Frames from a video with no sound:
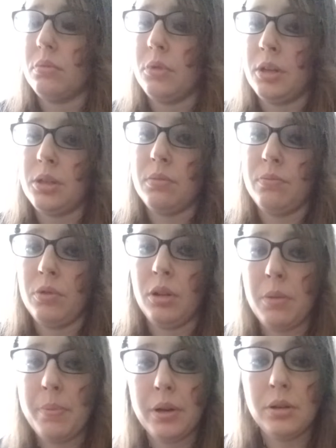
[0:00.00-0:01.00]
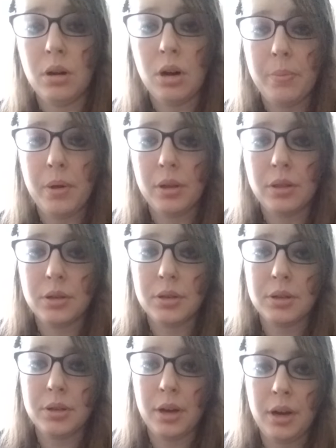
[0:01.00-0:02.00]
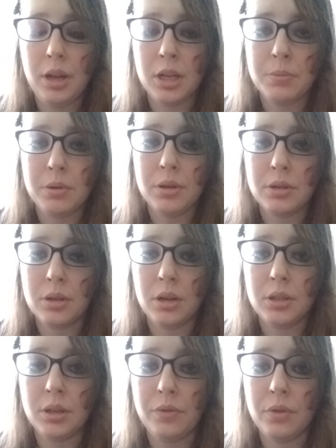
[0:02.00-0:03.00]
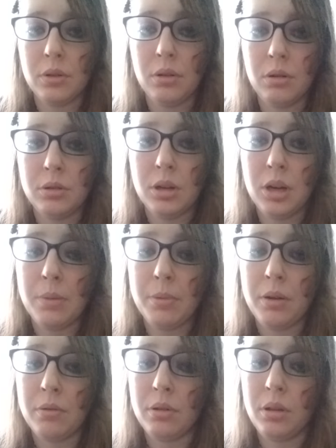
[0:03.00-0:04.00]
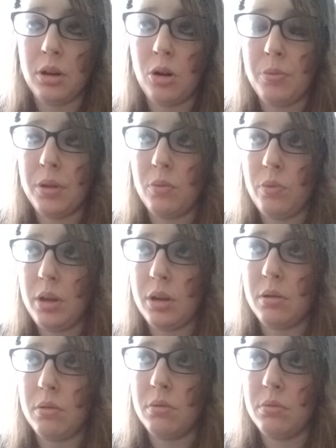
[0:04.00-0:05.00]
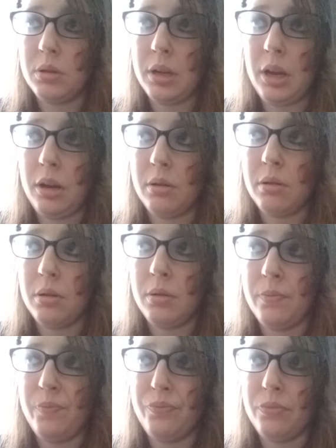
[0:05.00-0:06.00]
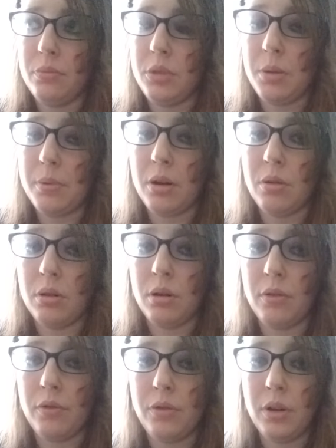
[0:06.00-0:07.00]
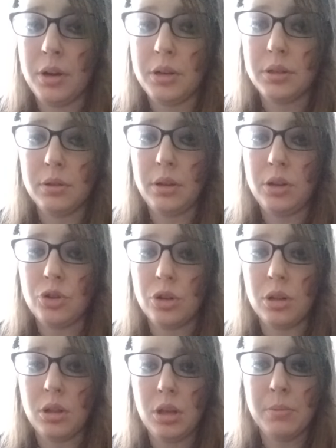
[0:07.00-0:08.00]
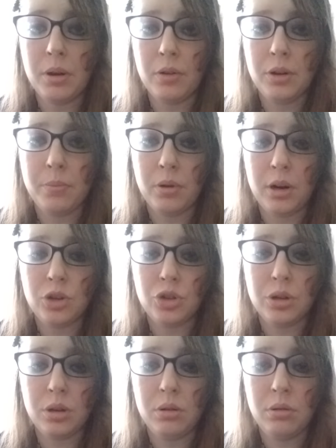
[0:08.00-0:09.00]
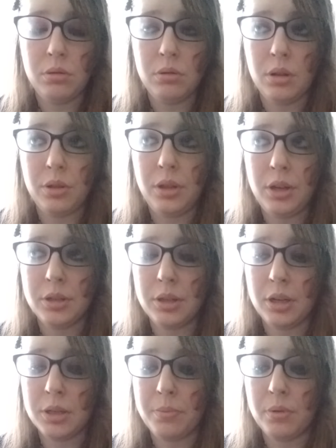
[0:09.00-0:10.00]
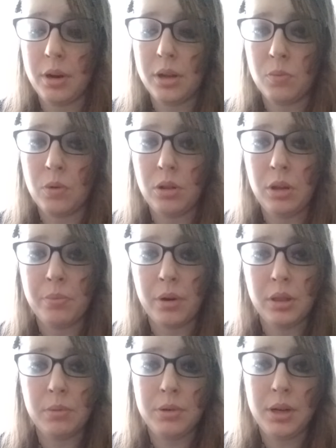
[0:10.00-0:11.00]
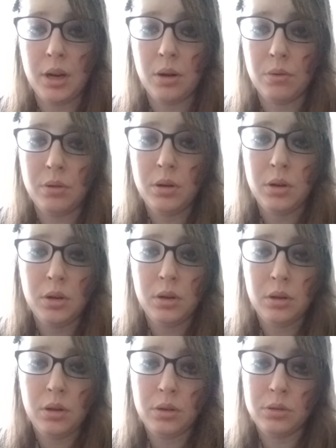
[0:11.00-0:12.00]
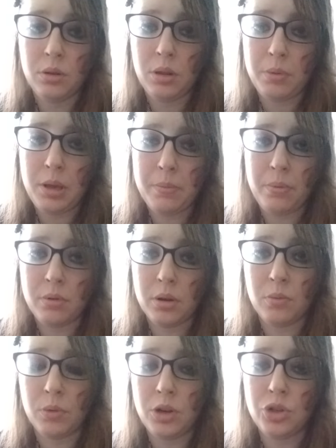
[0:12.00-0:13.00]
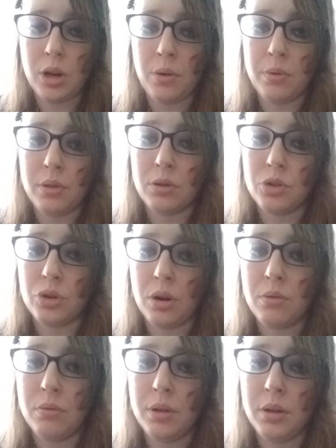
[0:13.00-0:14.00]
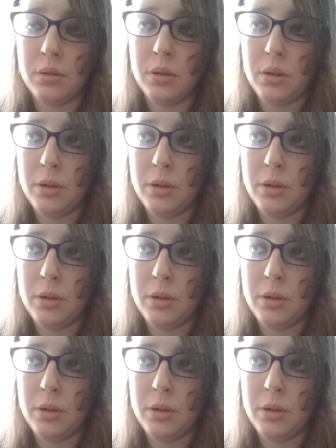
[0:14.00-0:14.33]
this really big topic that society has been discussing for a long time, I really hope that we can take the amount of isolation, the amount of depression that these things bring and really bring them down so that people can reach out when they're struggling